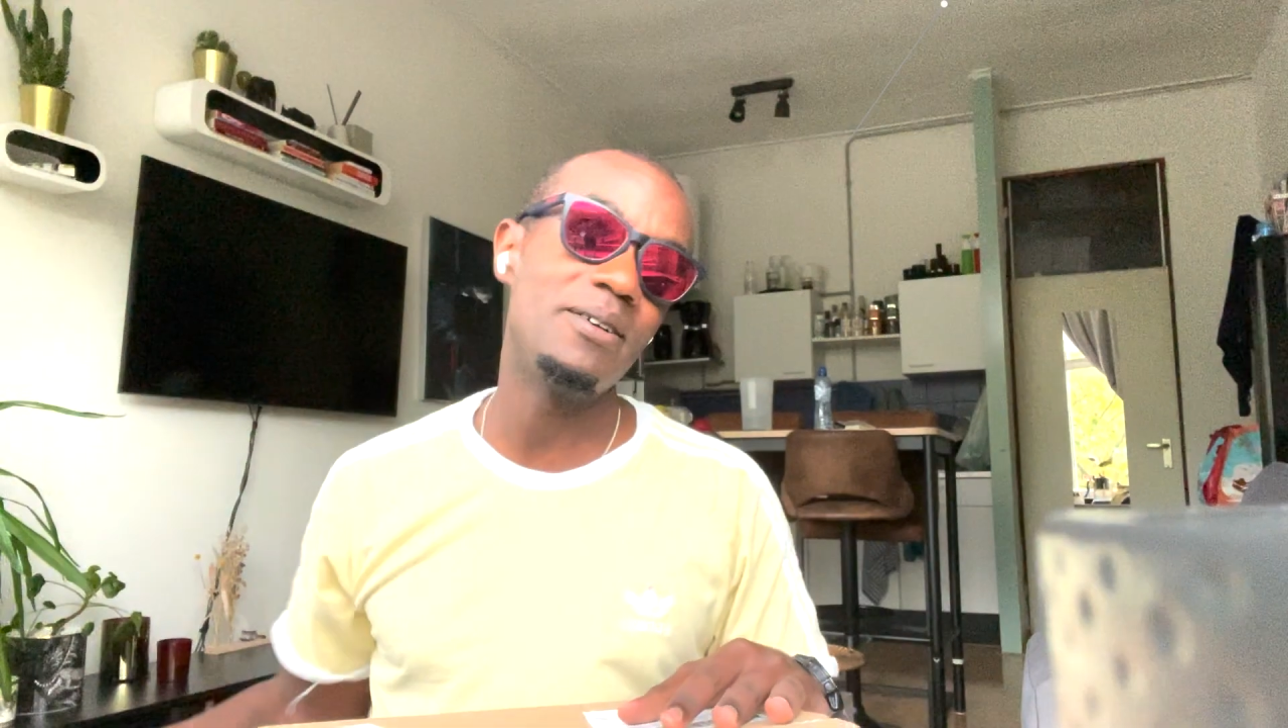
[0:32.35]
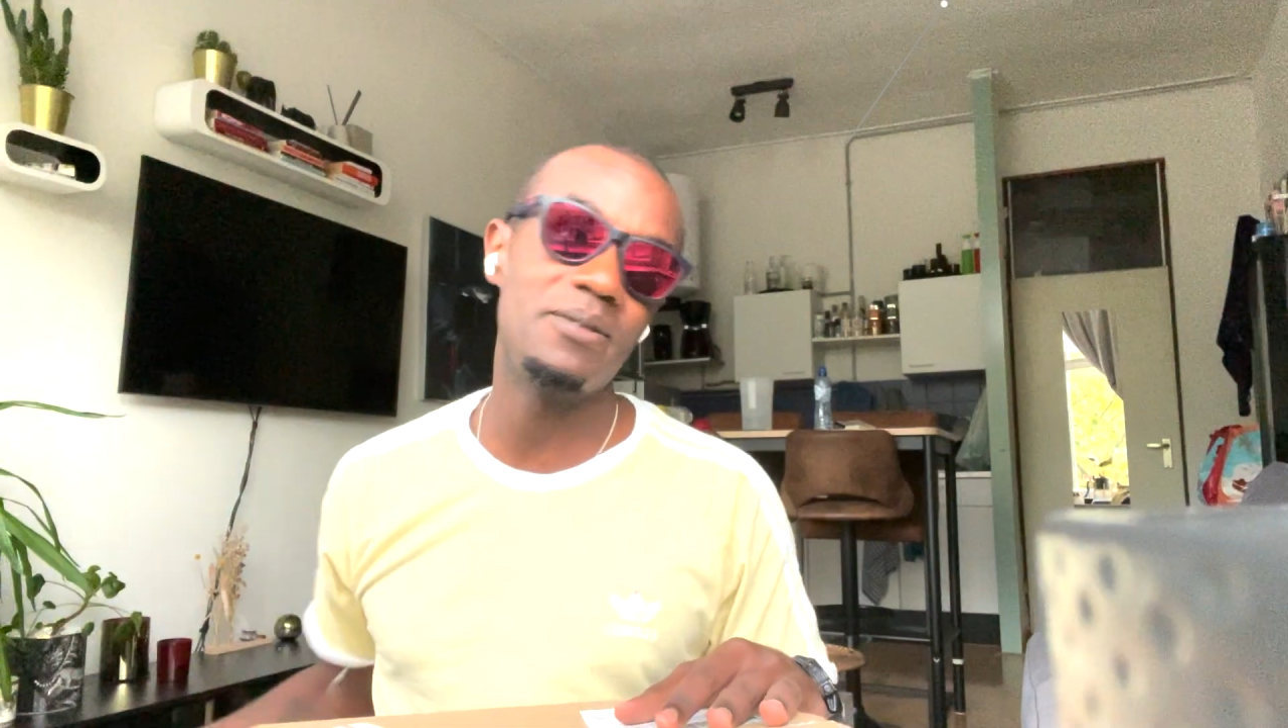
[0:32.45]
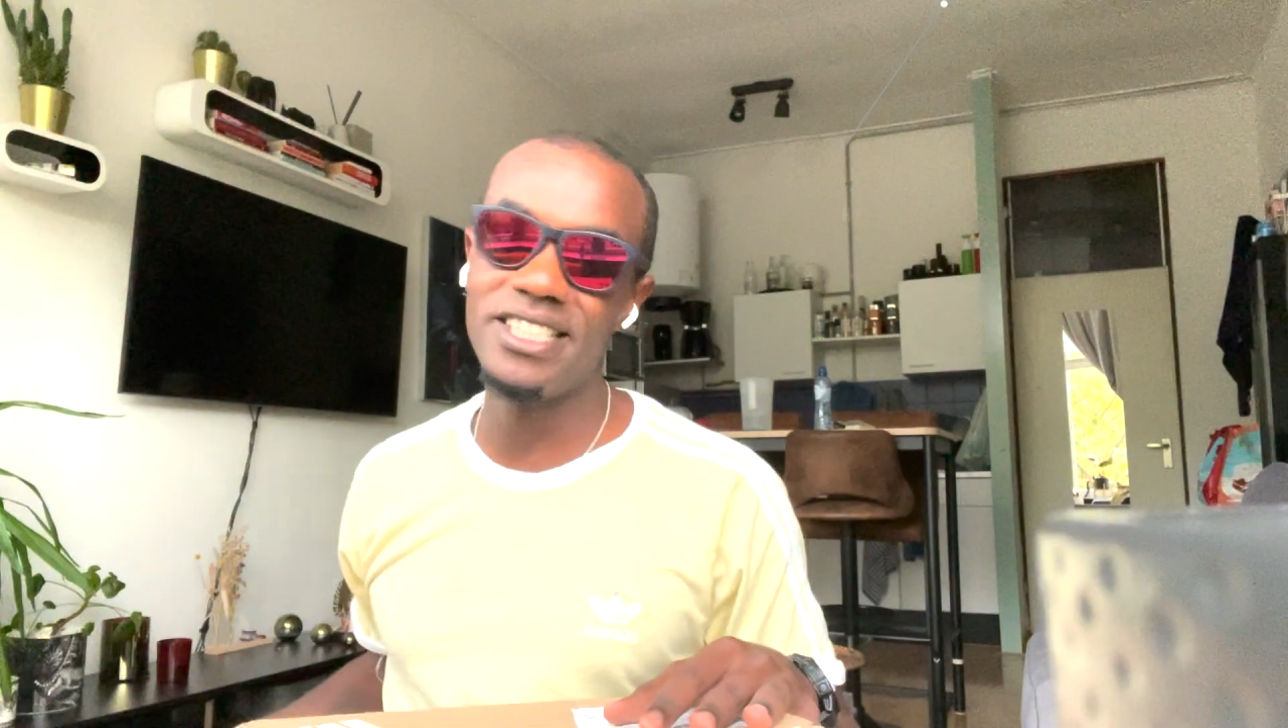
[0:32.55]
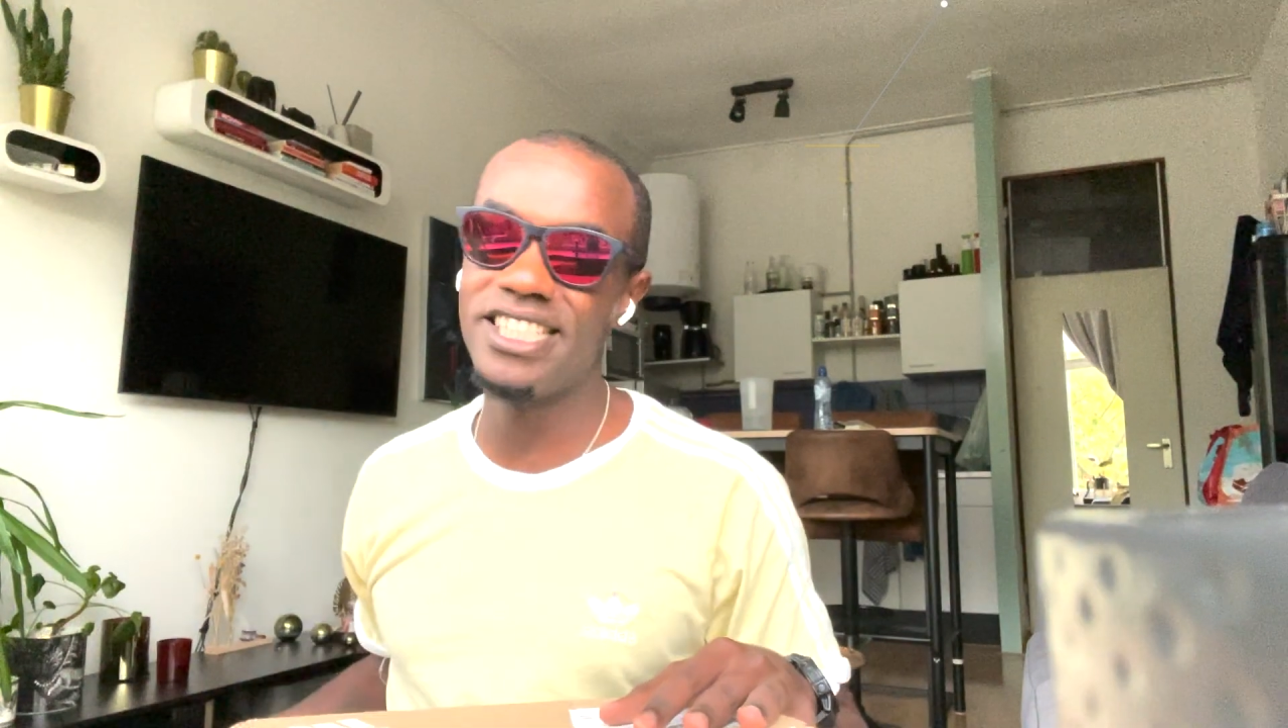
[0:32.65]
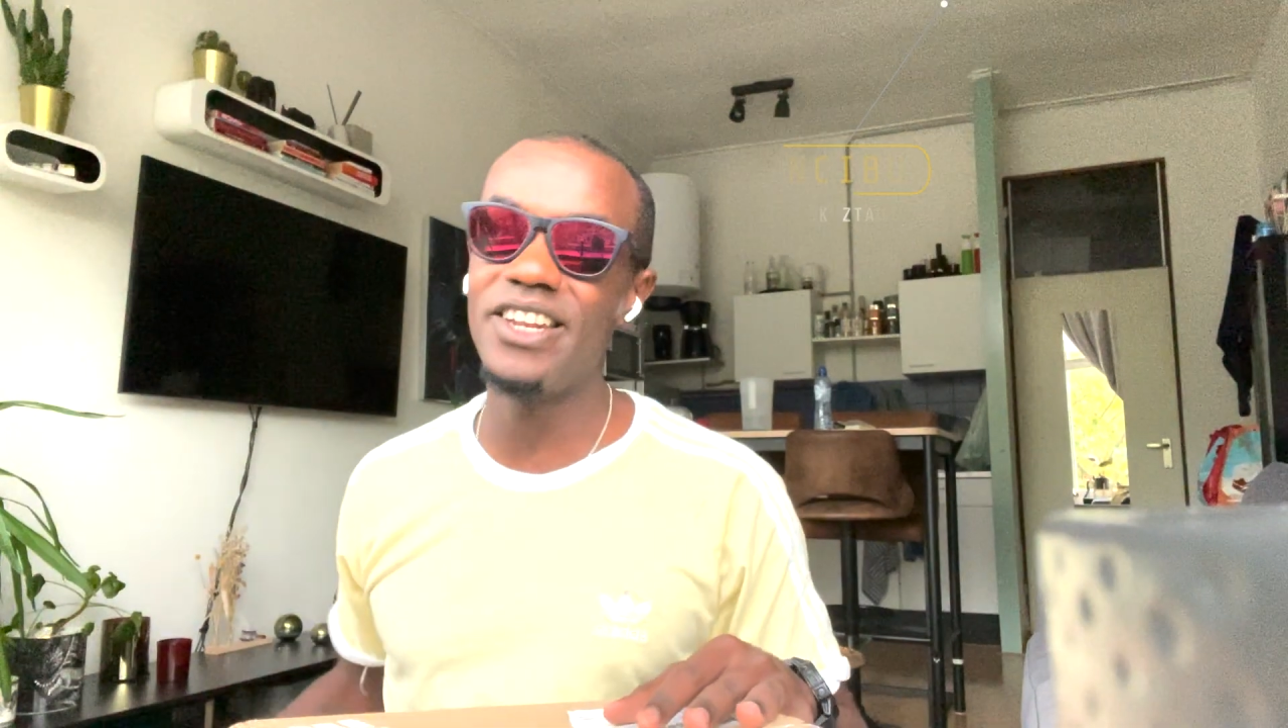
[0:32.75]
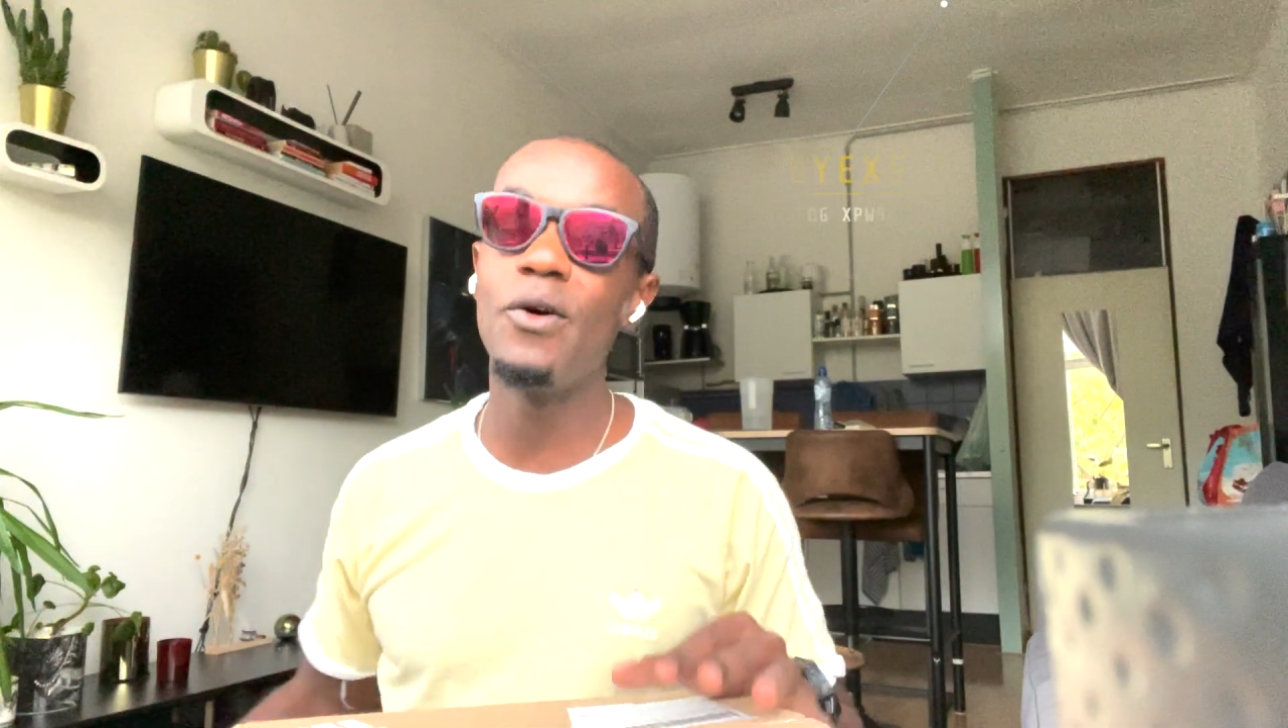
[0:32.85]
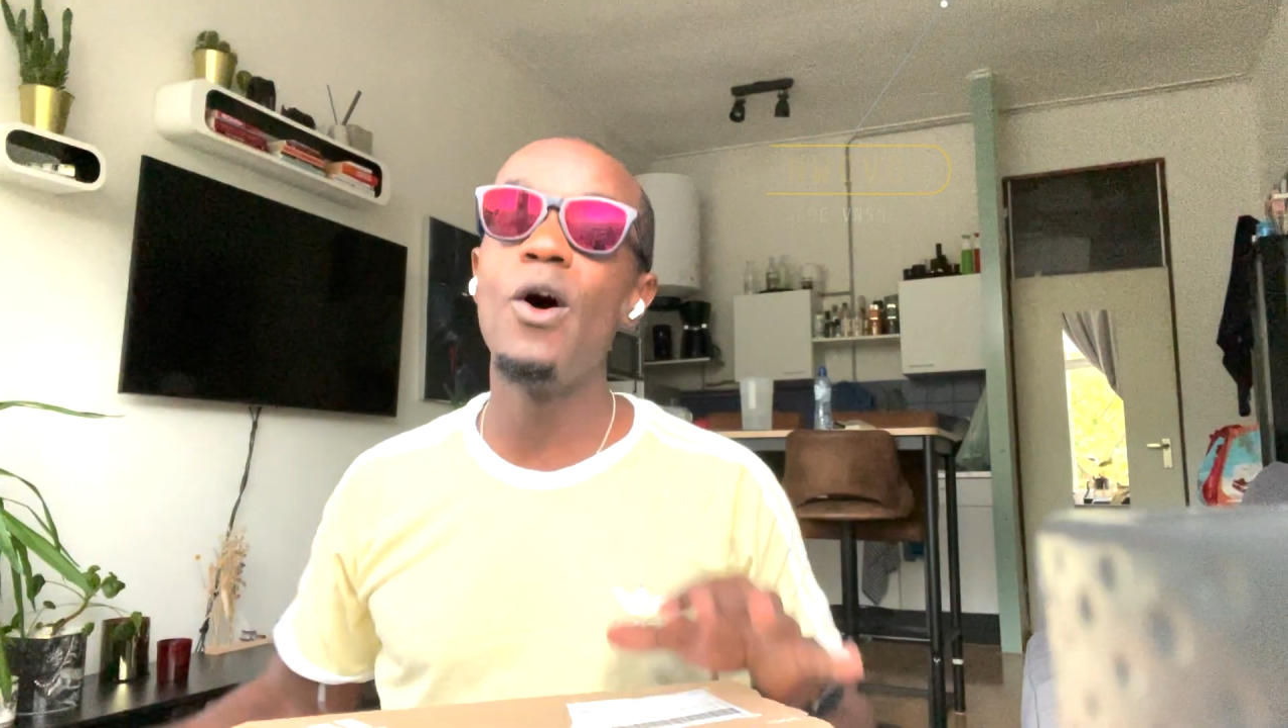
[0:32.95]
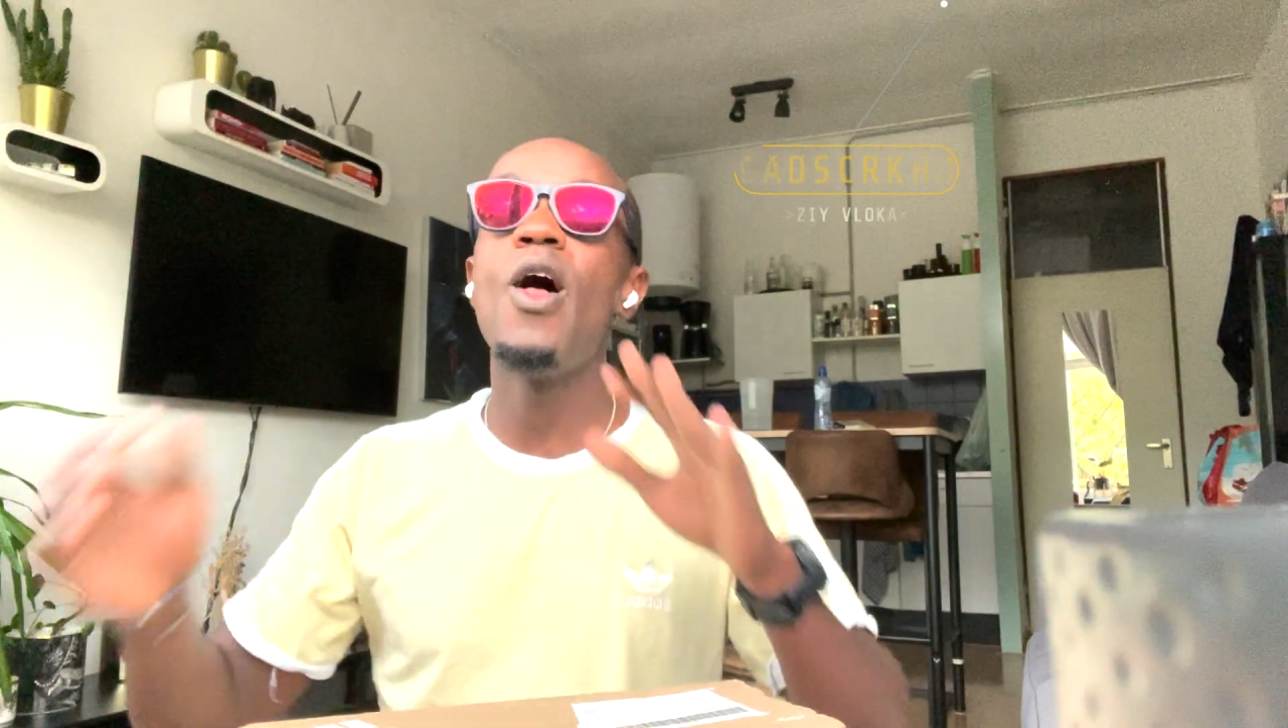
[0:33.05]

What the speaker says: to the channel.